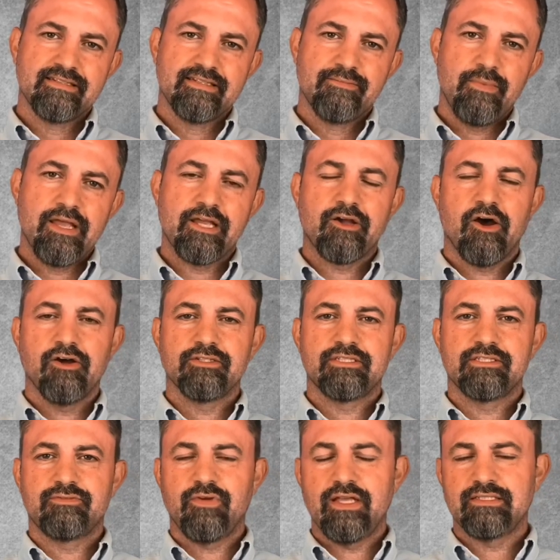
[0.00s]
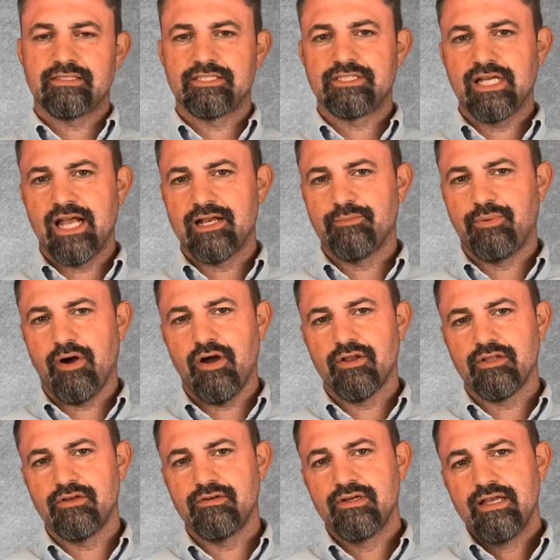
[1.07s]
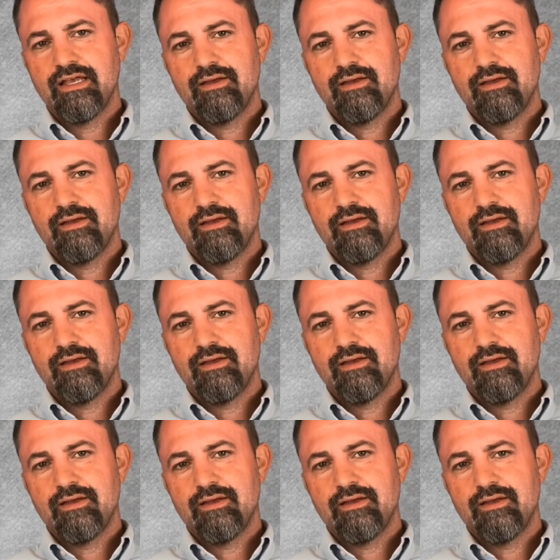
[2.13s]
May he cause his face to shine upon you.